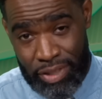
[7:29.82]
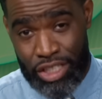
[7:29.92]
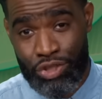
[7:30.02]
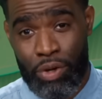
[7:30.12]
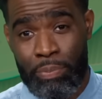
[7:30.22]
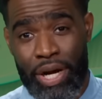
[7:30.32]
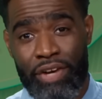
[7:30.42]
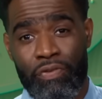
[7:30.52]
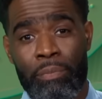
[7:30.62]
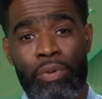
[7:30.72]
That short break
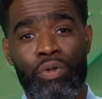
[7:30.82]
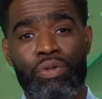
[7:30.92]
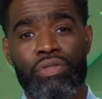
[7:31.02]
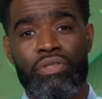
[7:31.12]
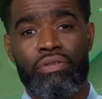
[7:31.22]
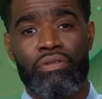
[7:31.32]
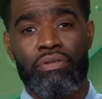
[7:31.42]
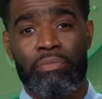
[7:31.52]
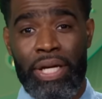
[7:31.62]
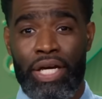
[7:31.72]
from booze
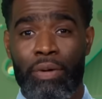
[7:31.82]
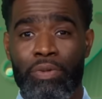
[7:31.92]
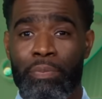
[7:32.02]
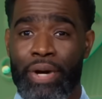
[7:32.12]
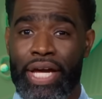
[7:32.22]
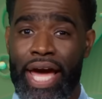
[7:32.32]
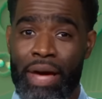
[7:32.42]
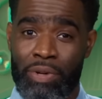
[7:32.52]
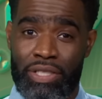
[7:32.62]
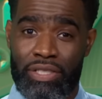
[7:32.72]
may help you break
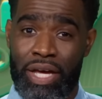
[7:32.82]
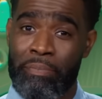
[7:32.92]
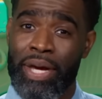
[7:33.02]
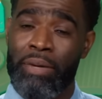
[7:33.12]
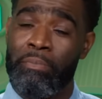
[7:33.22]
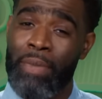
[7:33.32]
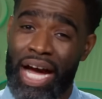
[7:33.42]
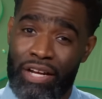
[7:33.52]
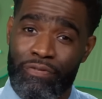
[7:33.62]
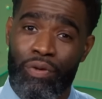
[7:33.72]
habits and make
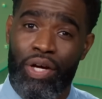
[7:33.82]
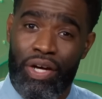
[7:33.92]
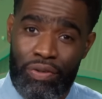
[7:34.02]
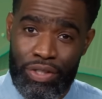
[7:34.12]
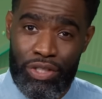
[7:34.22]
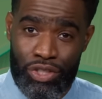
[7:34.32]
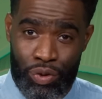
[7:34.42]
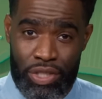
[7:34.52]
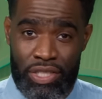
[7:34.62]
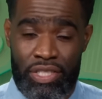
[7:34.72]
mindful, healthier
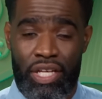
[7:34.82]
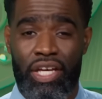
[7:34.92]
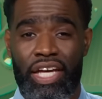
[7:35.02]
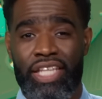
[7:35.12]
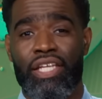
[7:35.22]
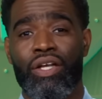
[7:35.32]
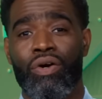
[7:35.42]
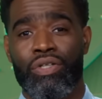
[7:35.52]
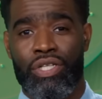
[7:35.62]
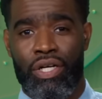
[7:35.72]
choices in the
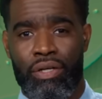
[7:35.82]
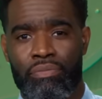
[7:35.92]
long term.